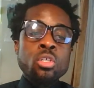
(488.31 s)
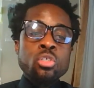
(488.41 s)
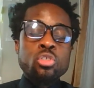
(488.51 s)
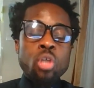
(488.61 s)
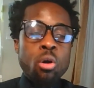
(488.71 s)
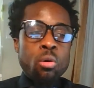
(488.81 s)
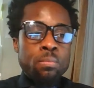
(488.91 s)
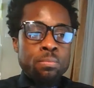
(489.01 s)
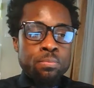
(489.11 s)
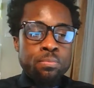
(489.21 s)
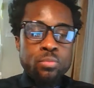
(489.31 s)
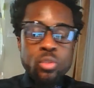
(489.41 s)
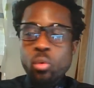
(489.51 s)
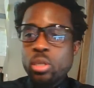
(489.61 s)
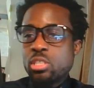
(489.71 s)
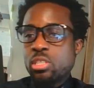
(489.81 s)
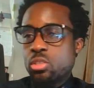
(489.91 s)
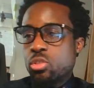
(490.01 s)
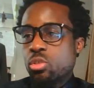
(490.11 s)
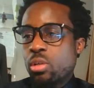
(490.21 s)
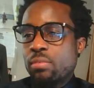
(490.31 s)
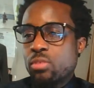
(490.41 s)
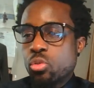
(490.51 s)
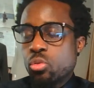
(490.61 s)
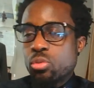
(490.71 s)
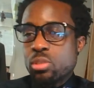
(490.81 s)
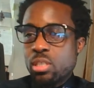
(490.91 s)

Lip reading: So the question is, do you have the tools?